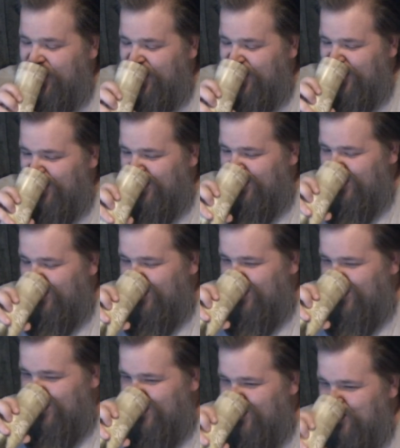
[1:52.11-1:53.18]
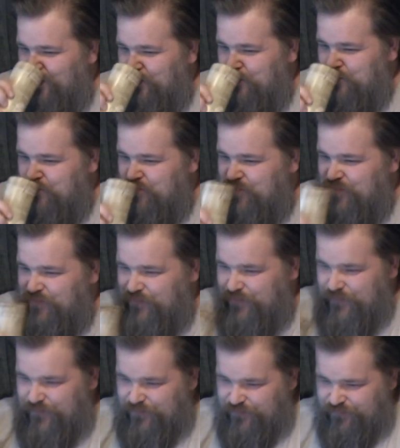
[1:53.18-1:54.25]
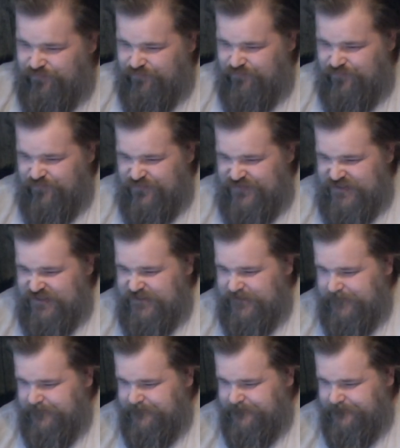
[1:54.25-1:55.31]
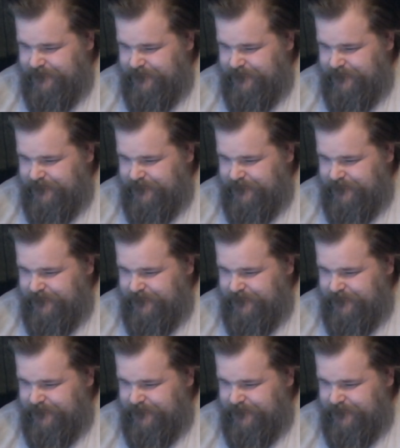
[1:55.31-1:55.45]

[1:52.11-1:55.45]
Nothing is said.